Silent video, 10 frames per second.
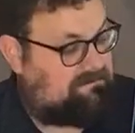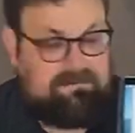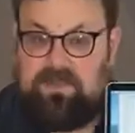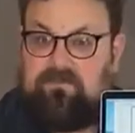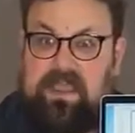
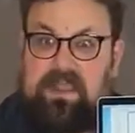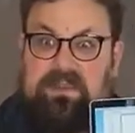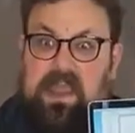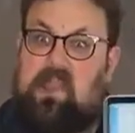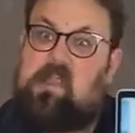In fact,
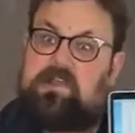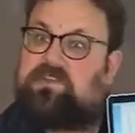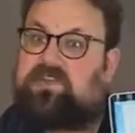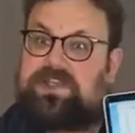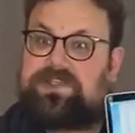it looks
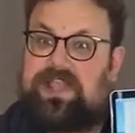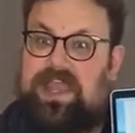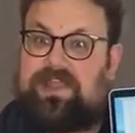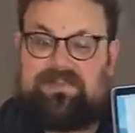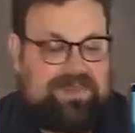just
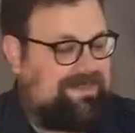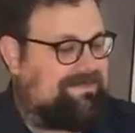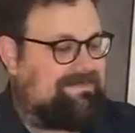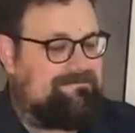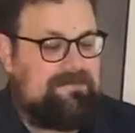like
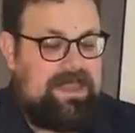this.